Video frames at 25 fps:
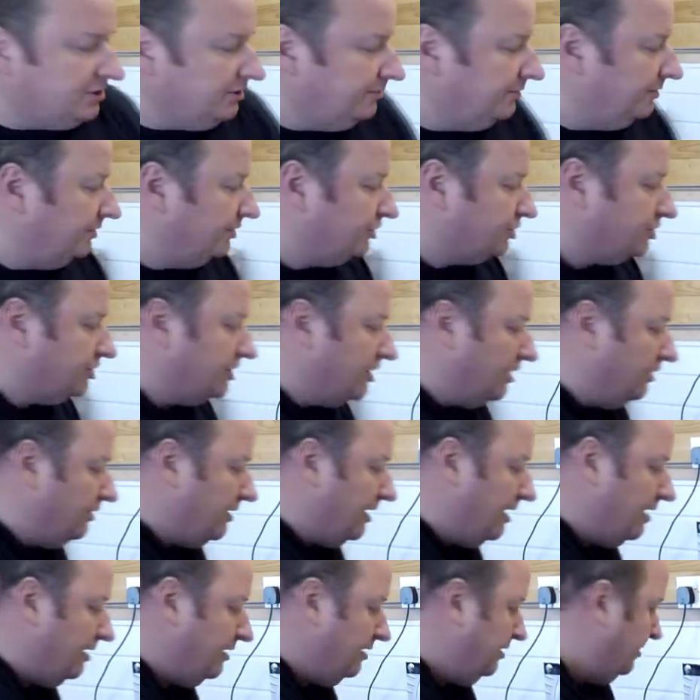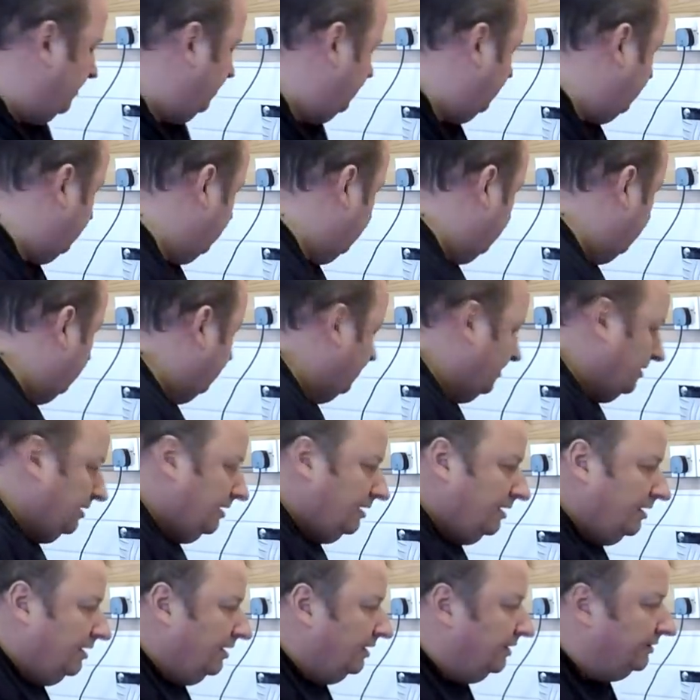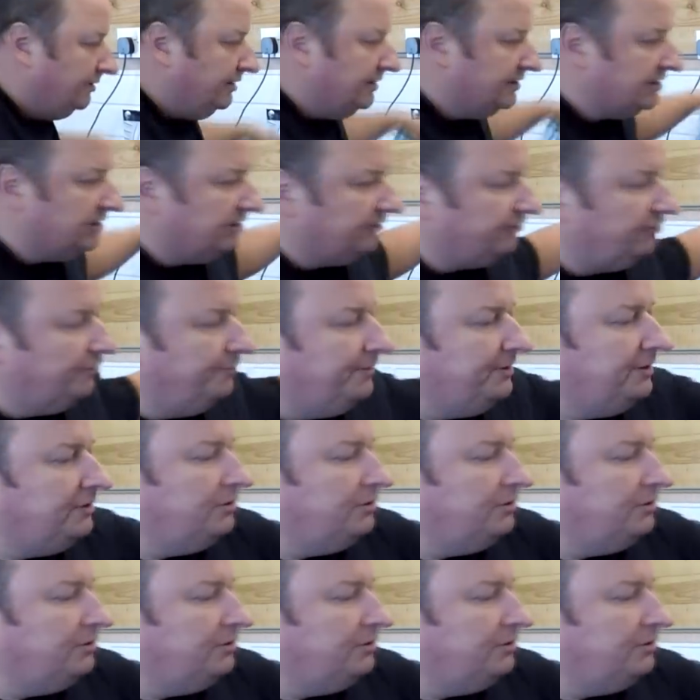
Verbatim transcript: I'm going to show you. This is for me